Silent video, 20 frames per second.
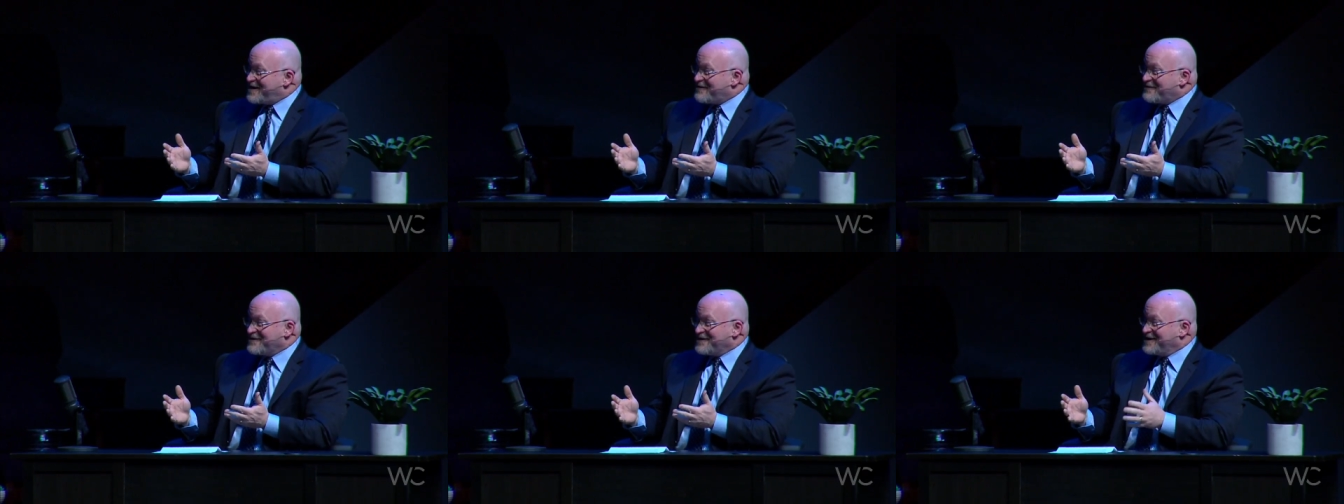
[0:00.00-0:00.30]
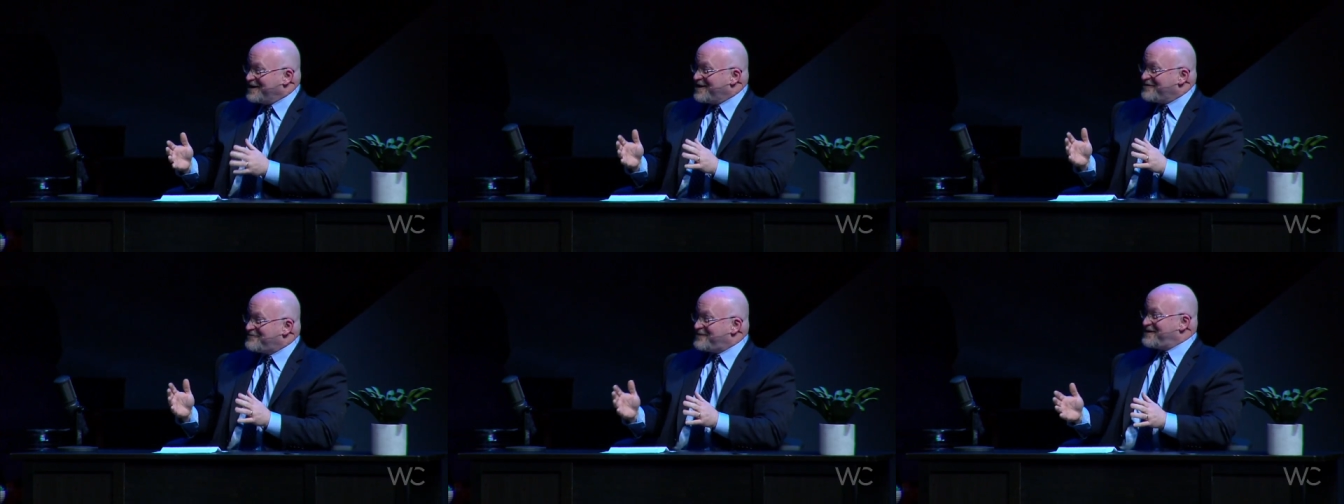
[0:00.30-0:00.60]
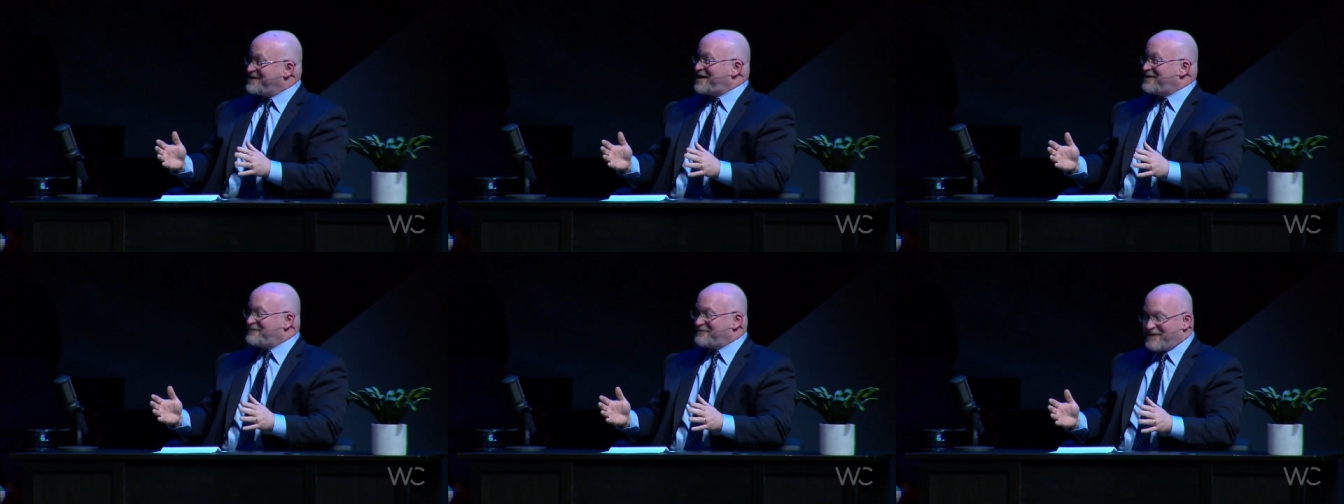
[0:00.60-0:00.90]
area. I
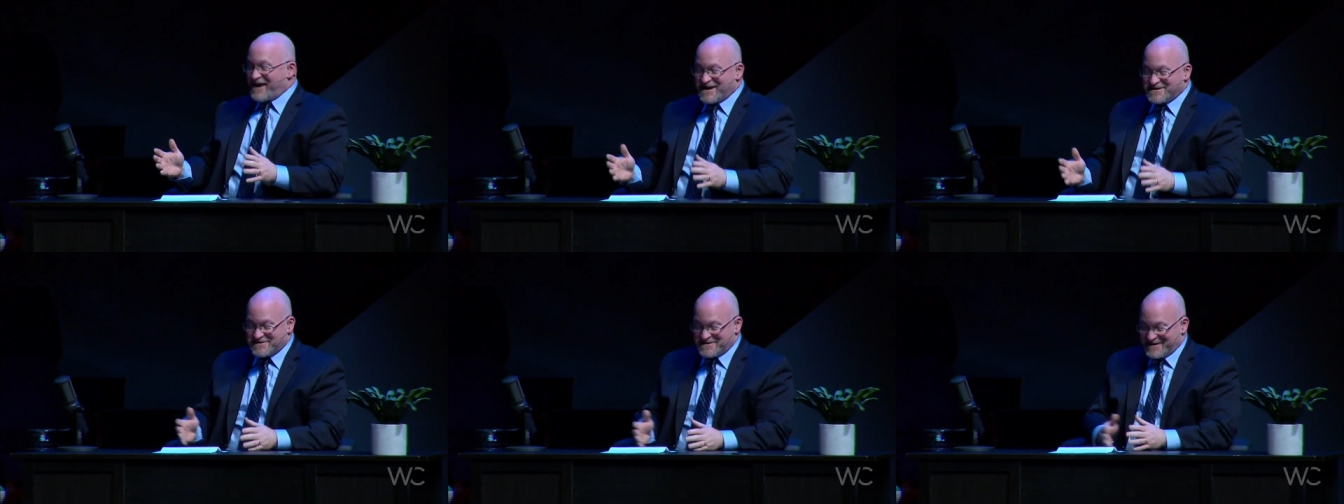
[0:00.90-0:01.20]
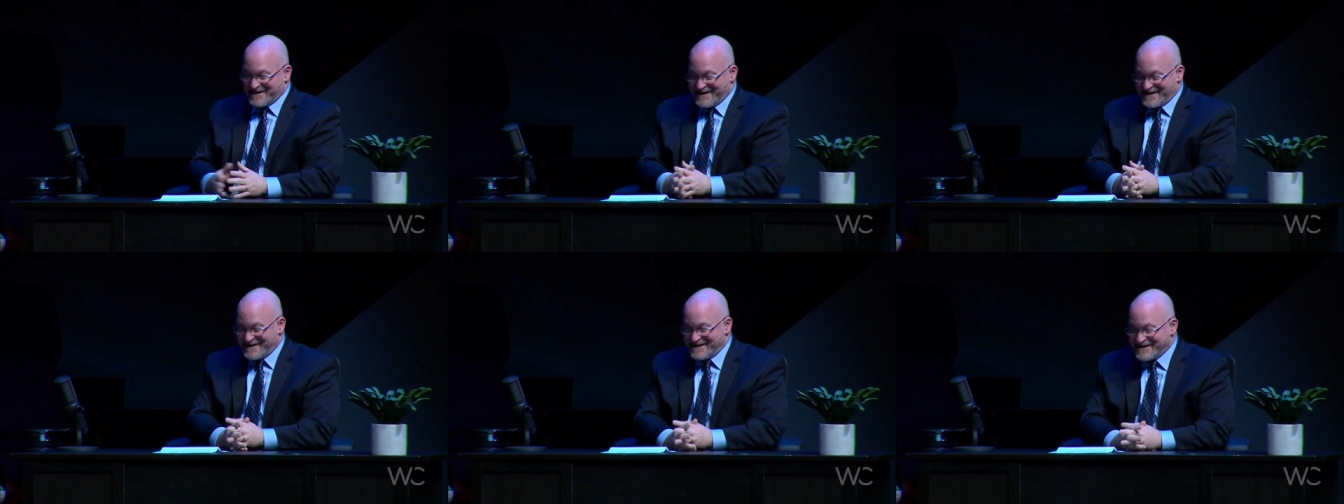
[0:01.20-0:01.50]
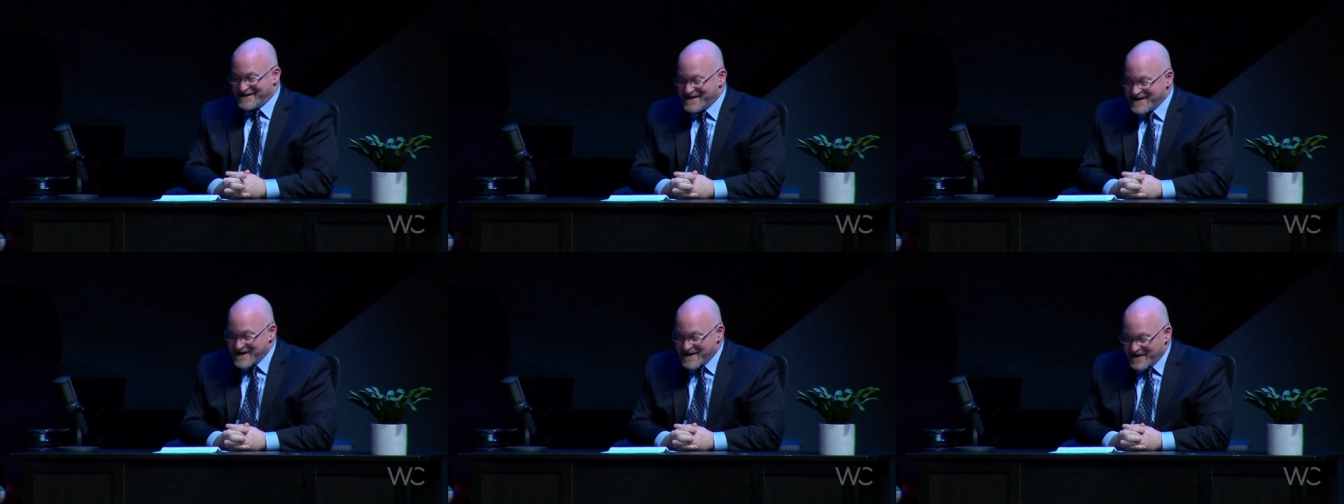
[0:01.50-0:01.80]
find that
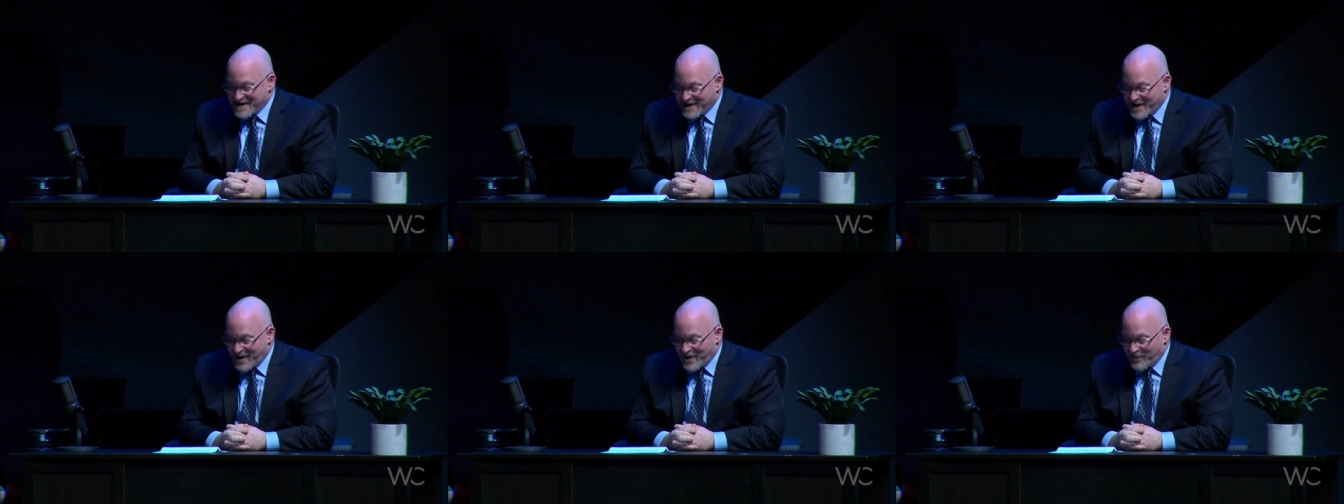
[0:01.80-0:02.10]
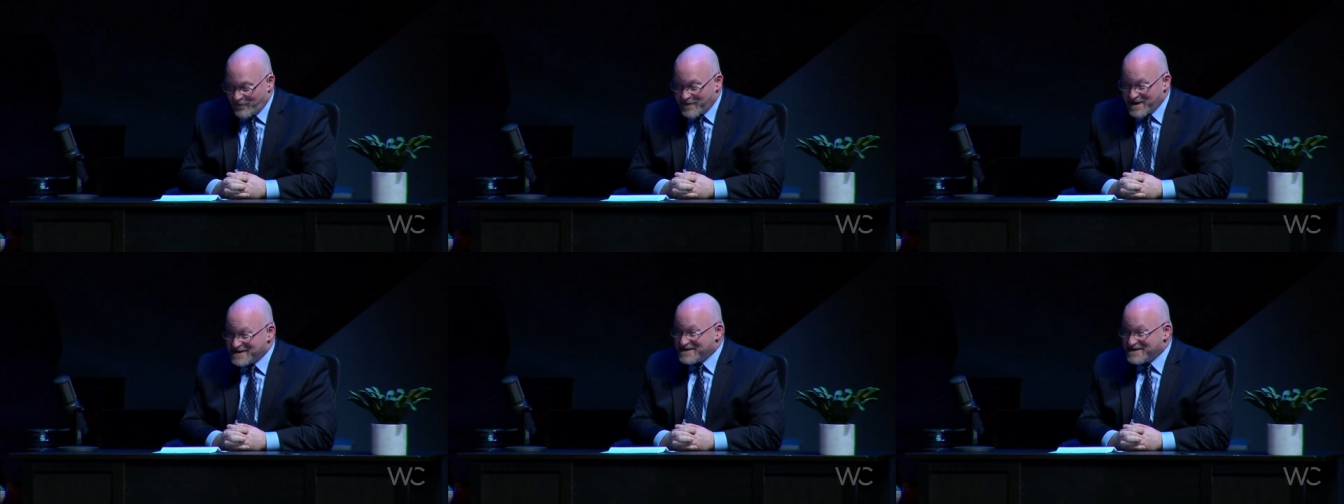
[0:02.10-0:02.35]
fascinating. We